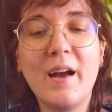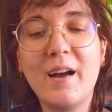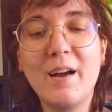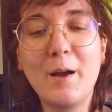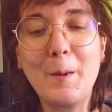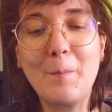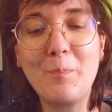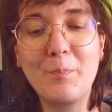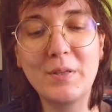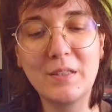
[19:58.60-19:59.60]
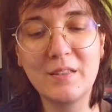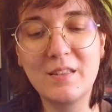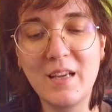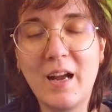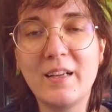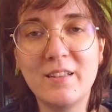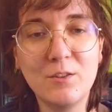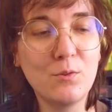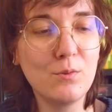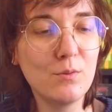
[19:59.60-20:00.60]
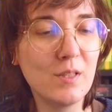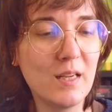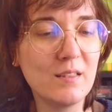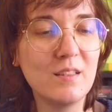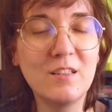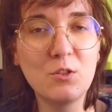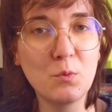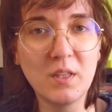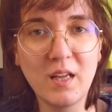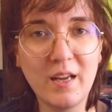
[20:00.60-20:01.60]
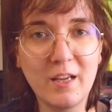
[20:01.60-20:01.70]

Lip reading: But yeah, I tend to do that. In this one, I